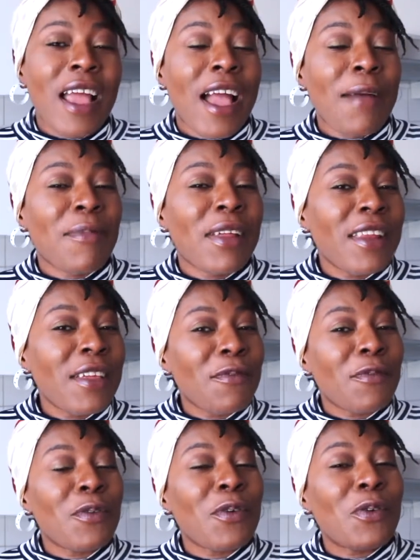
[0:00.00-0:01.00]
I
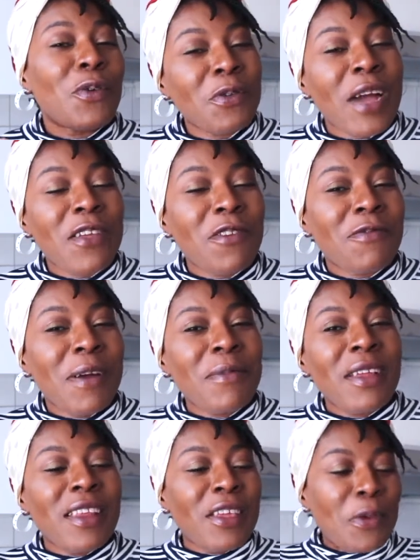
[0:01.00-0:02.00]
believe you and your
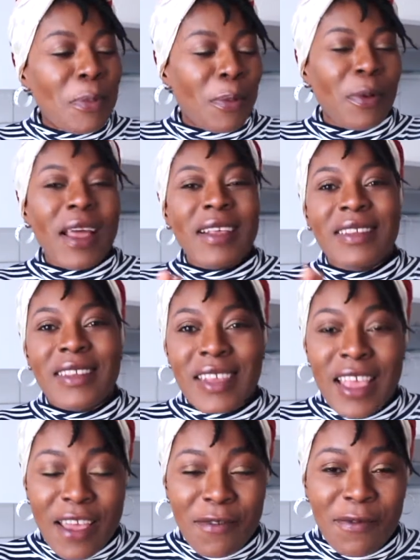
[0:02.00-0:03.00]
family, you people are
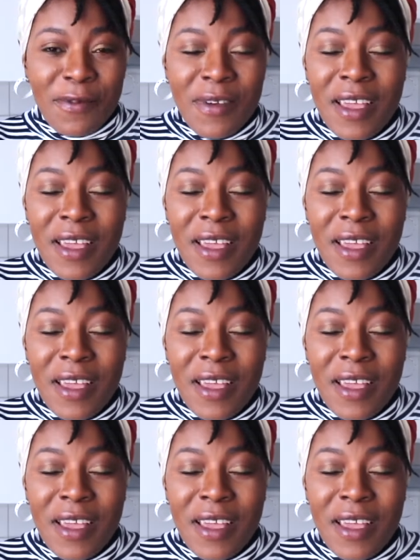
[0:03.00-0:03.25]
safe,